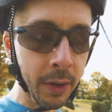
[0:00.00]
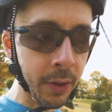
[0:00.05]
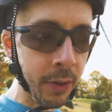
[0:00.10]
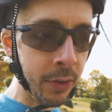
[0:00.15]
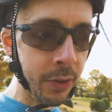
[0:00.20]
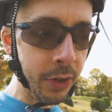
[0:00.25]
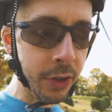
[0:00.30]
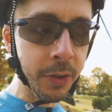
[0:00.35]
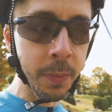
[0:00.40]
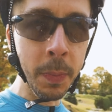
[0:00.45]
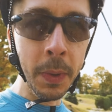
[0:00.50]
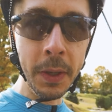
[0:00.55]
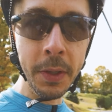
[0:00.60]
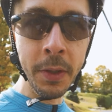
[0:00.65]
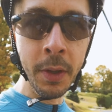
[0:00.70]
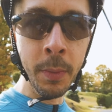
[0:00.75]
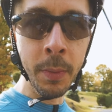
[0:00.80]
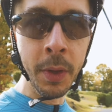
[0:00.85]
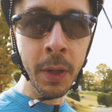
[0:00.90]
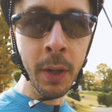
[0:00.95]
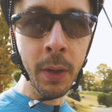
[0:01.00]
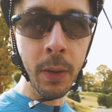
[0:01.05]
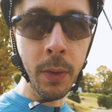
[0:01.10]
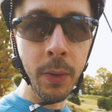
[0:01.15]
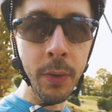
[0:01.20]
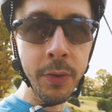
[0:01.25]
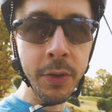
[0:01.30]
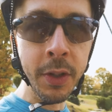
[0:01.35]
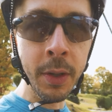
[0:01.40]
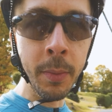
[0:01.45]
It could just be
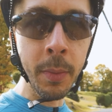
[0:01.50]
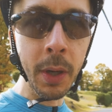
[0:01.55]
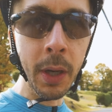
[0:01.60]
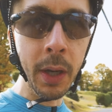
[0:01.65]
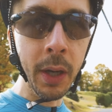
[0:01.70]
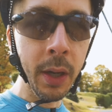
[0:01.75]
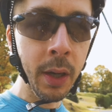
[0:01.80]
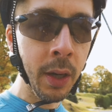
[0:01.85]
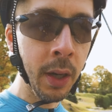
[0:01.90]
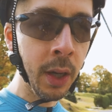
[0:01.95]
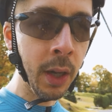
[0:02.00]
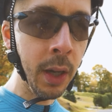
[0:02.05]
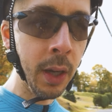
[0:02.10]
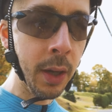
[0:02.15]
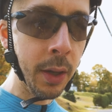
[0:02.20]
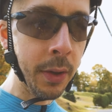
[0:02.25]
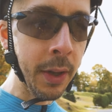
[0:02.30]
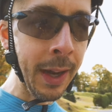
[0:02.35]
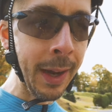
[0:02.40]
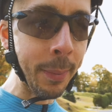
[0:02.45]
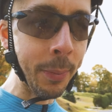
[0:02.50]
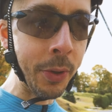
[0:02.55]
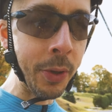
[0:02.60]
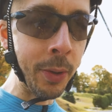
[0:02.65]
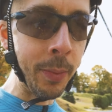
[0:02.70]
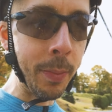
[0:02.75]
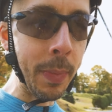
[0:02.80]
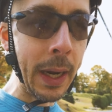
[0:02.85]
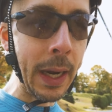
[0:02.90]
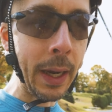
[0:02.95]
something loose in my top
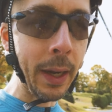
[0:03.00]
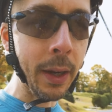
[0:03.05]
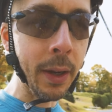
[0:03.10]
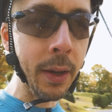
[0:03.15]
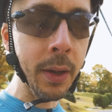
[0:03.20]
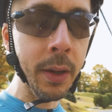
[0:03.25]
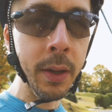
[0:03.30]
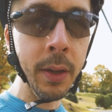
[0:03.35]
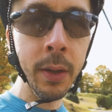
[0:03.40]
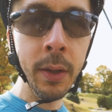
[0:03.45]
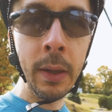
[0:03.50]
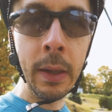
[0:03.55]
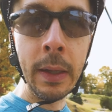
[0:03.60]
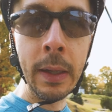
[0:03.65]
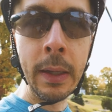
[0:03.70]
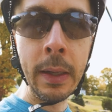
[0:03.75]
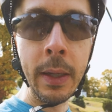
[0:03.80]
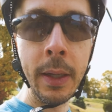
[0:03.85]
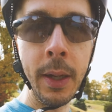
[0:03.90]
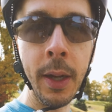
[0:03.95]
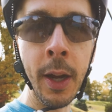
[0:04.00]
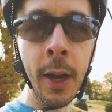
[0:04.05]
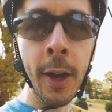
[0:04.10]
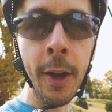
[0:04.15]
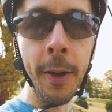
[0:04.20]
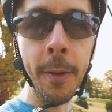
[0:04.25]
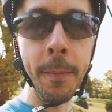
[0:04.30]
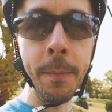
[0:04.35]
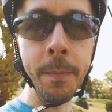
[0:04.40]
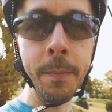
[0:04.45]
tube bag.
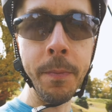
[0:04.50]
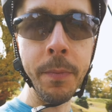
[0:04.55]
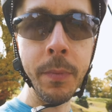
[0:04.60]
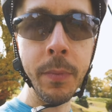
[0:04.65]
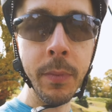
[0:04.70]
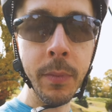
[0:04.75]
Um,